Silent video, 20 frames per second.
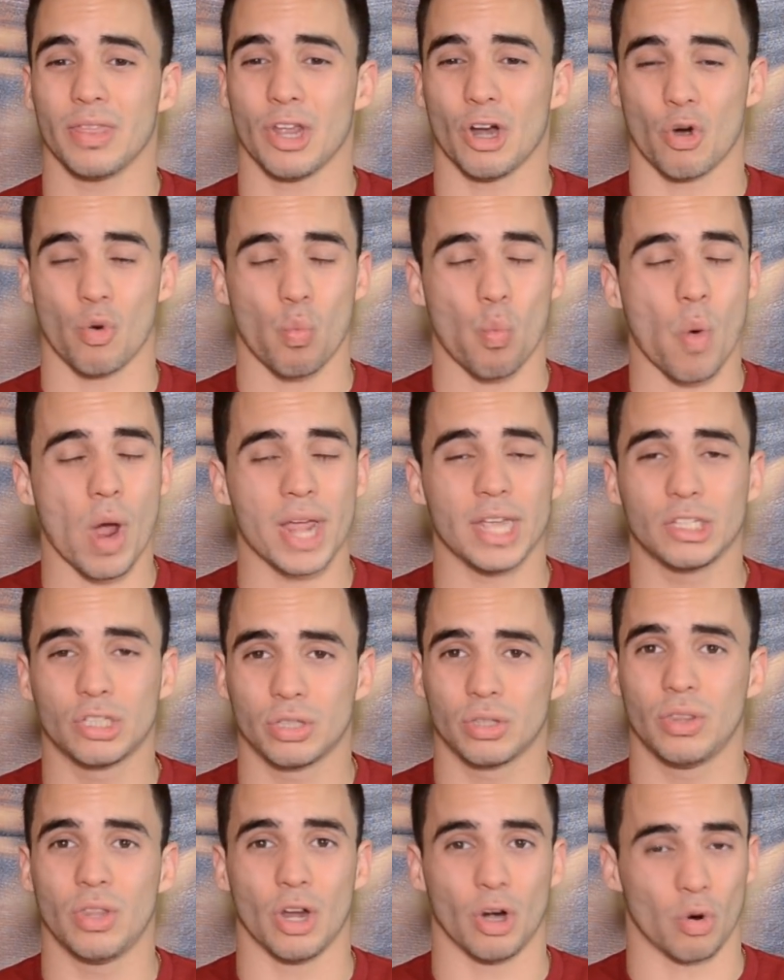they're
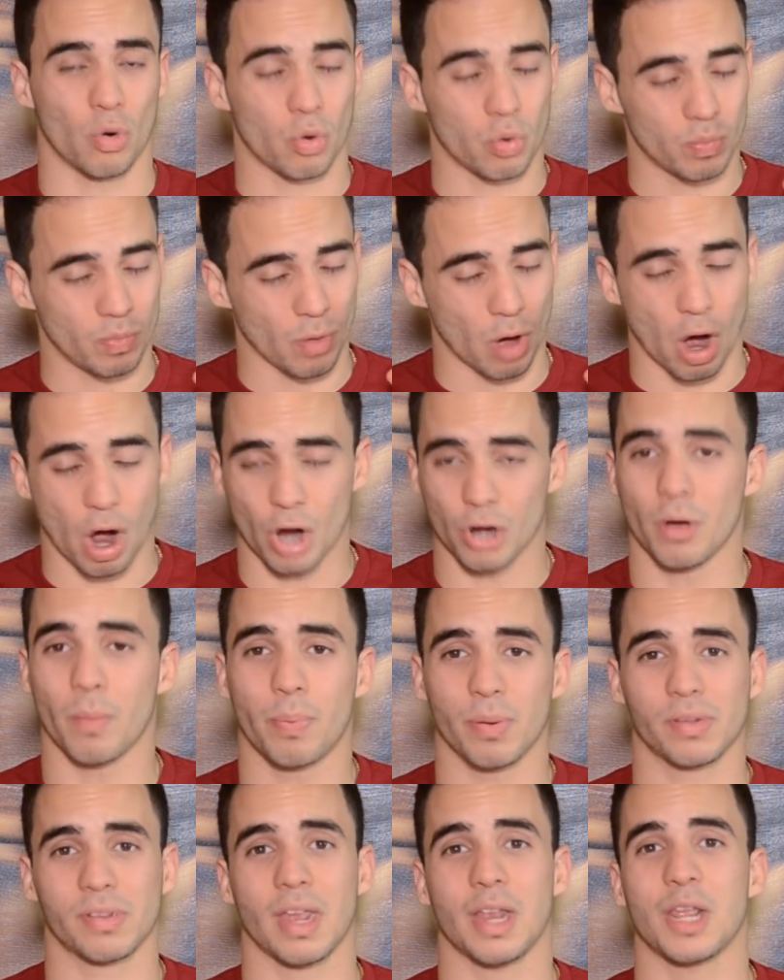
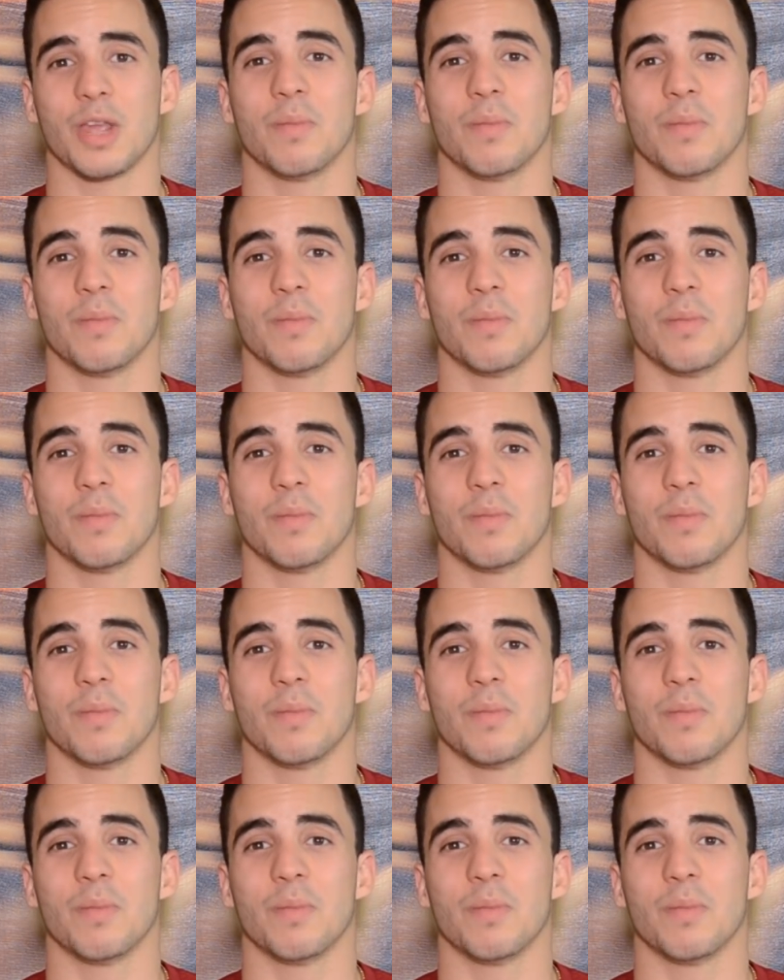100%